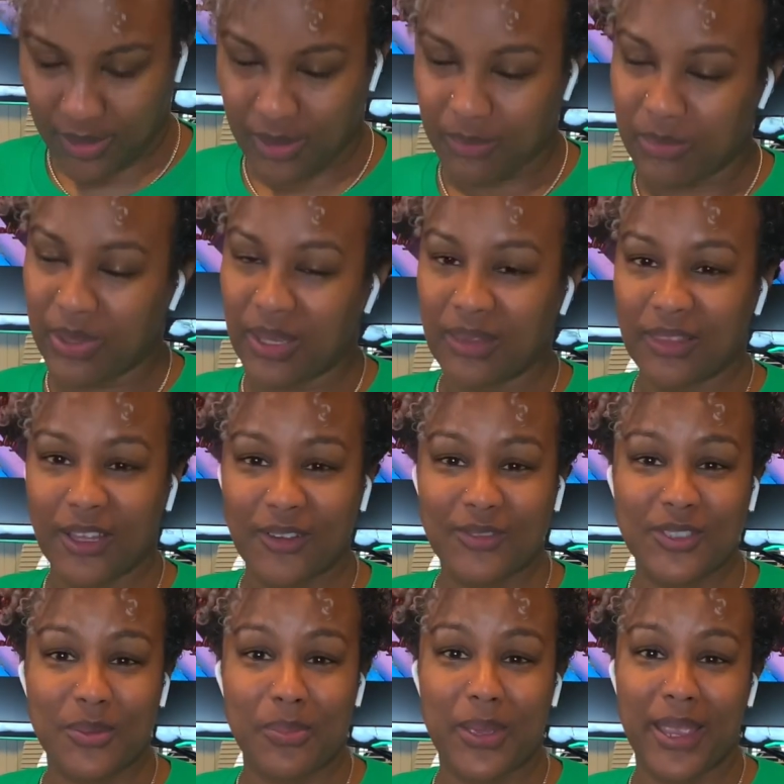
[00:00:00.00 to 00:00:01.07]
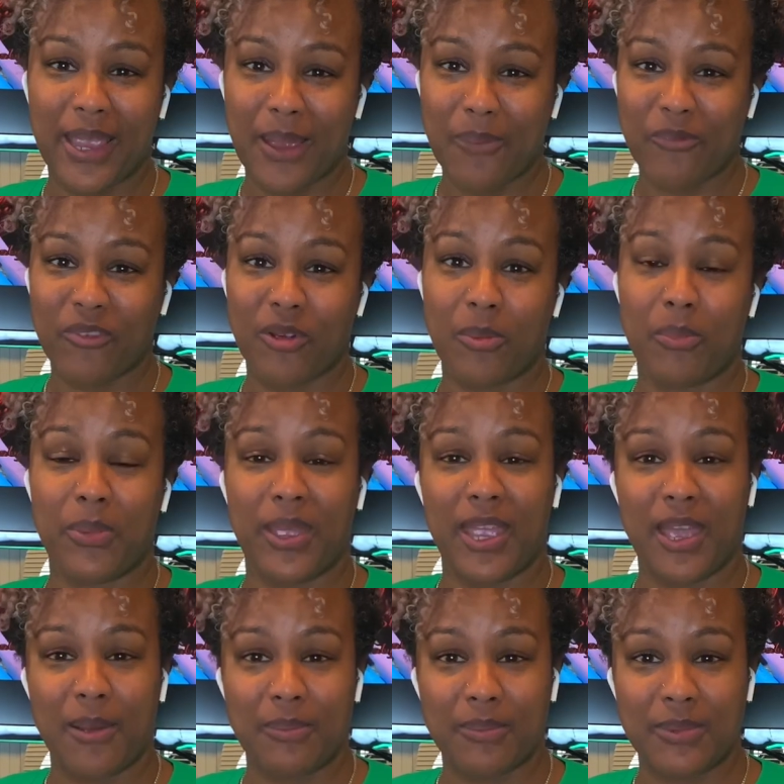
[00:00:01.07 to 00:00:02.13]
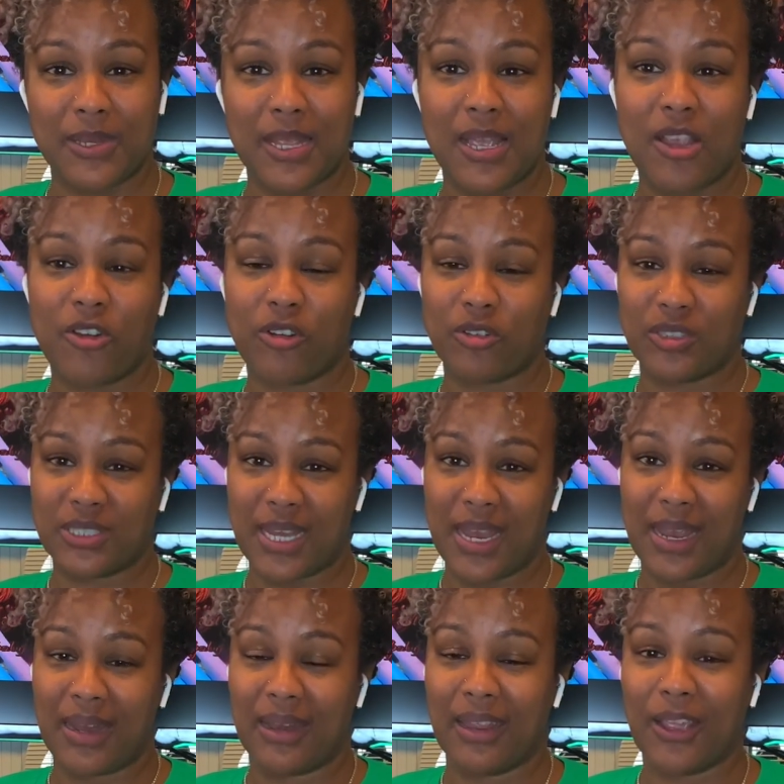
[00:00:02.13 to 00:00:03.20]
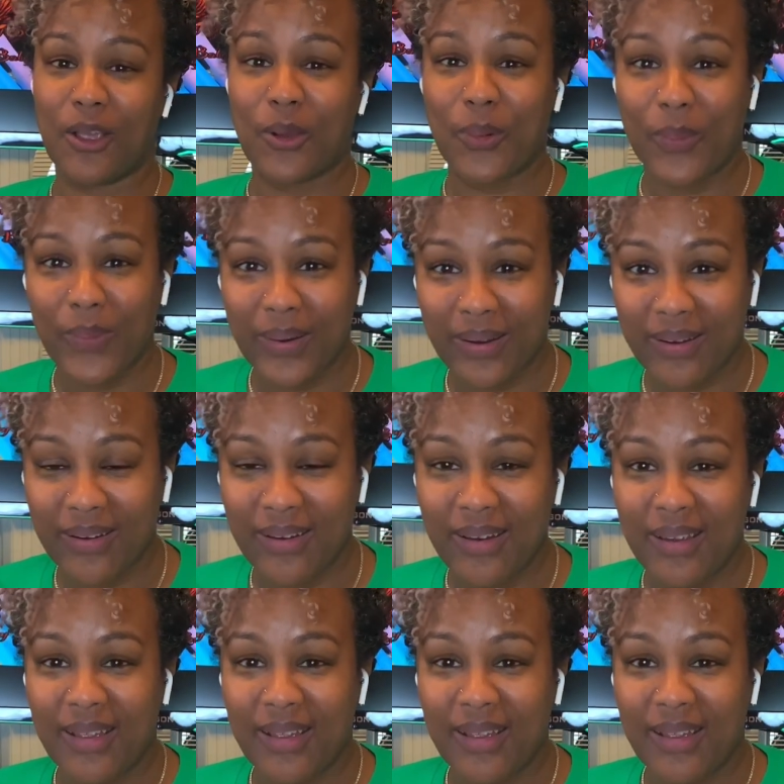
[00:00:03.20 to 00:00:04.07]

big love to Pam from Pam Crochet and Knit Corner.